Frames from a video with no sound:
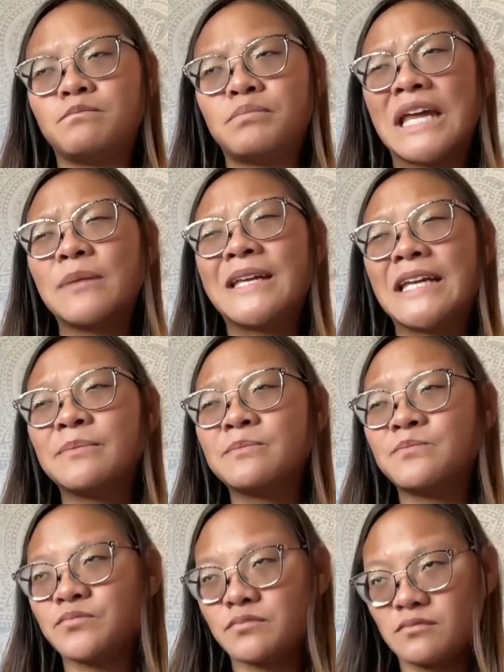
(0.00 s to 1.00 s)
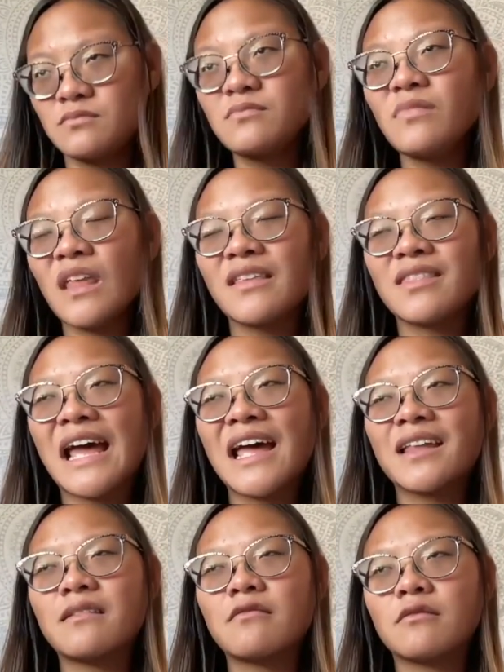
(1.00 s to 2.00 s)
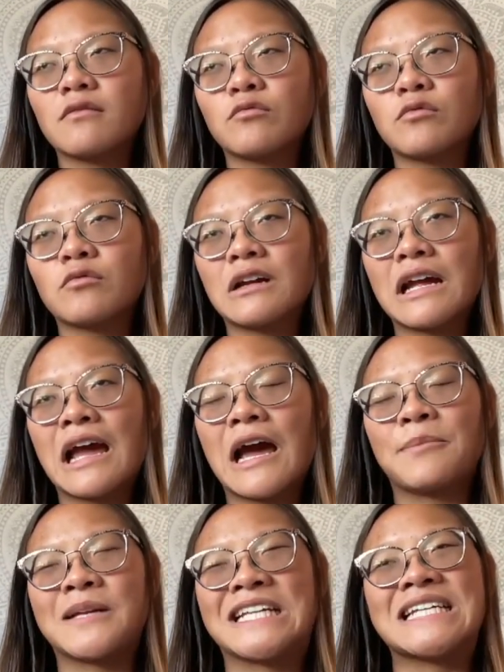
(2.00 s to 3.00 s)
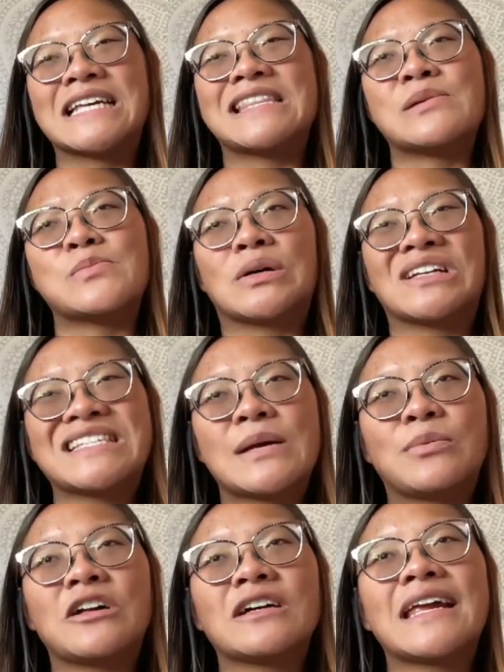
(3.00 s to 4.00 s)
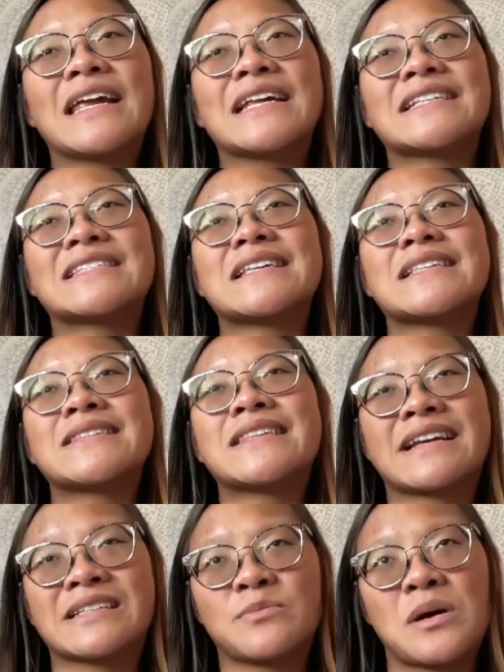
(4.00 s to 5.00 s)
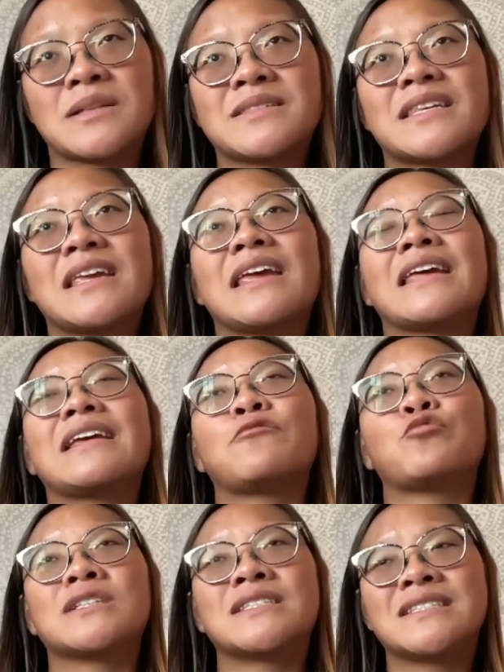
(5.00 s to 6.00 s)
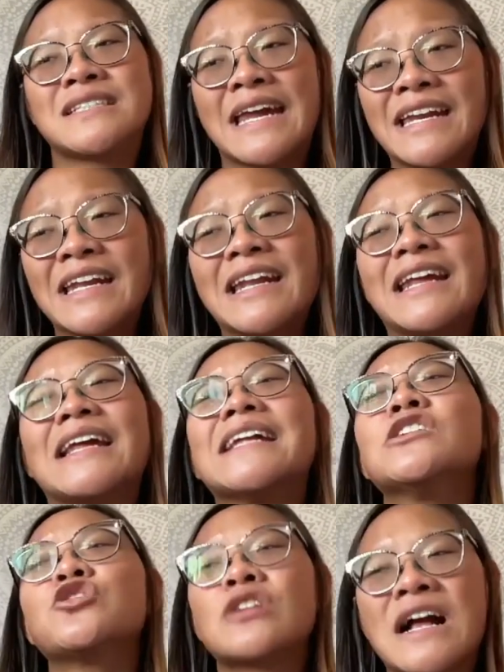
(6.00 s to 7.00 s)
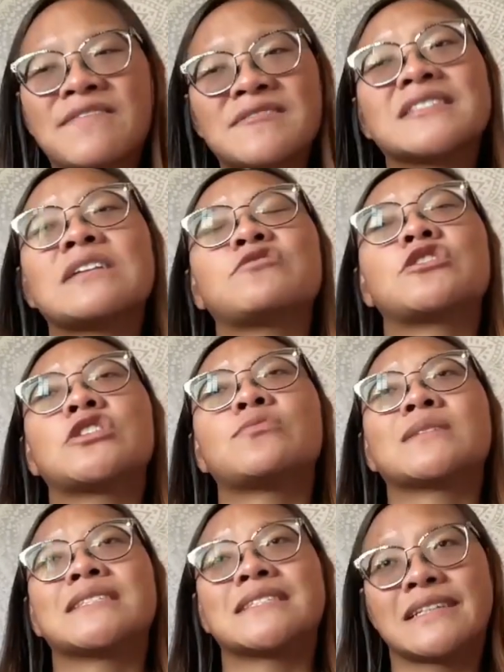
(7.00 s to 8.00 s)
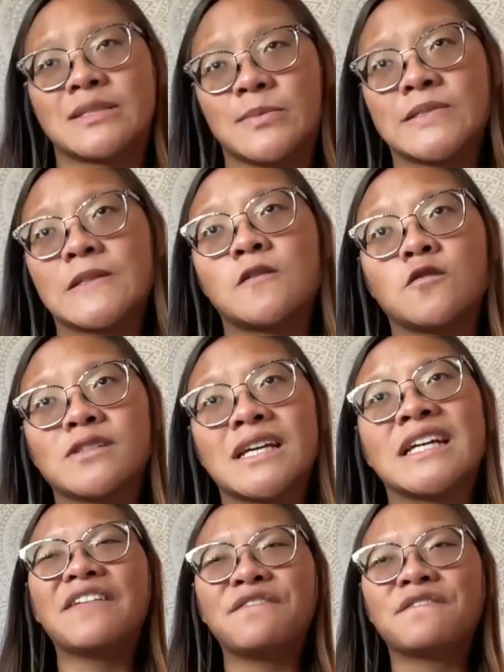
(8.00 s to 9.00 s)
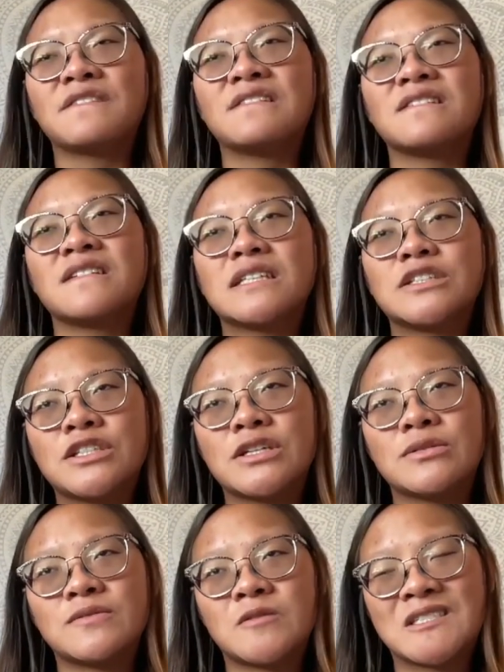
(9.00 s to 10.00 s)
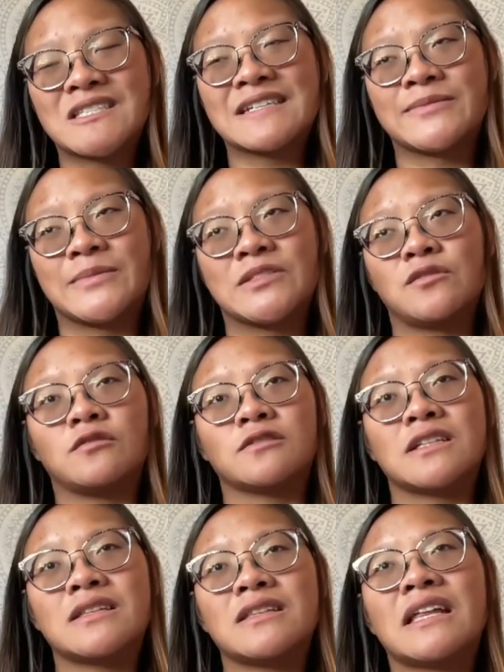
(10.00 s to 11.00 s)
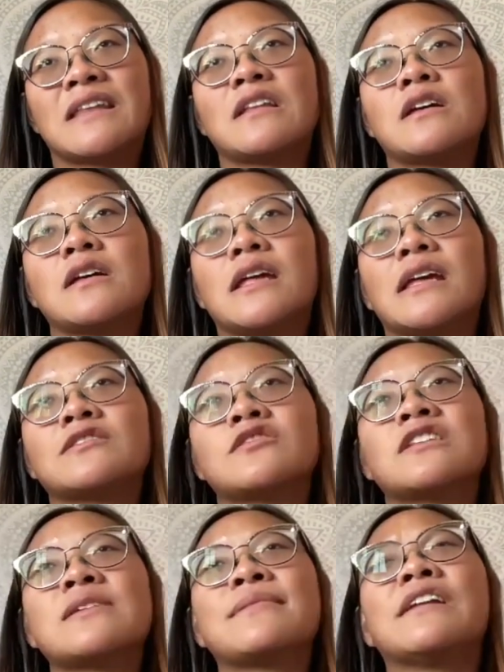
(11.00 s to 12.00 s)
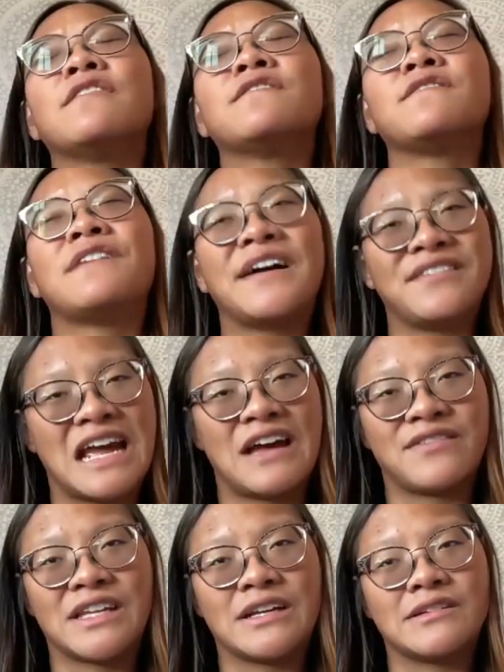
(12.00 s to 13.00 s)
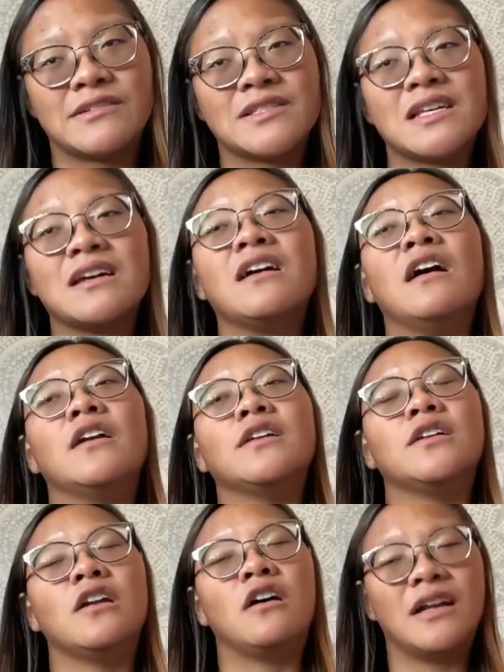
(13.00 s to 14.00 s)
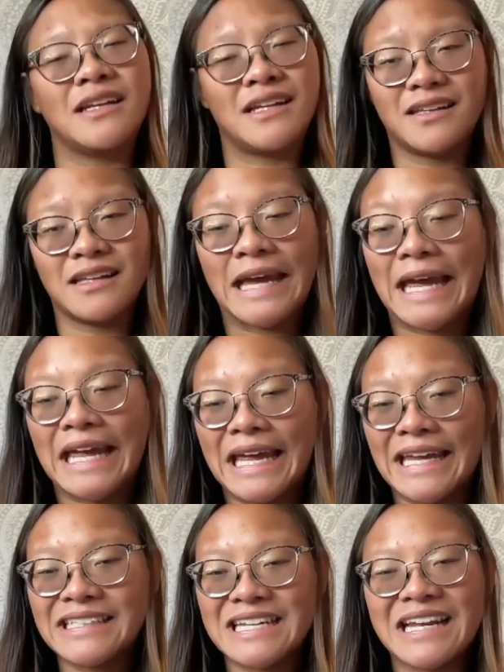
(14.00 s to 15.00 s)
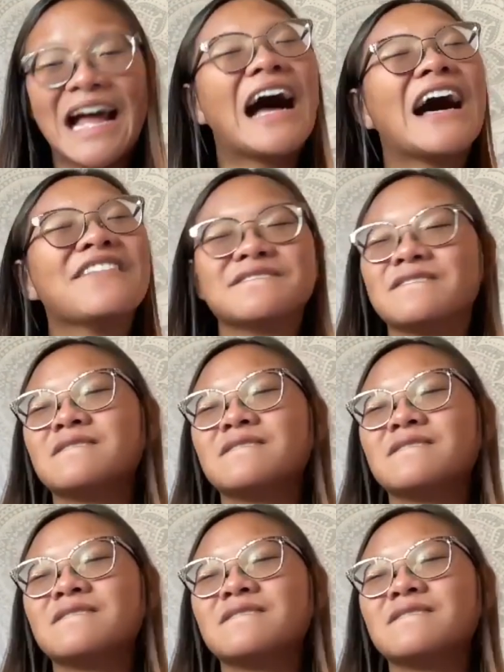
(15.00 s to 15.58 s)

baby that happened in the bonus epilogue is 6 months. It was stated in Travis that she was 6 months old. If she was 6 months old, then it has only been 5.5 years, not 8.5.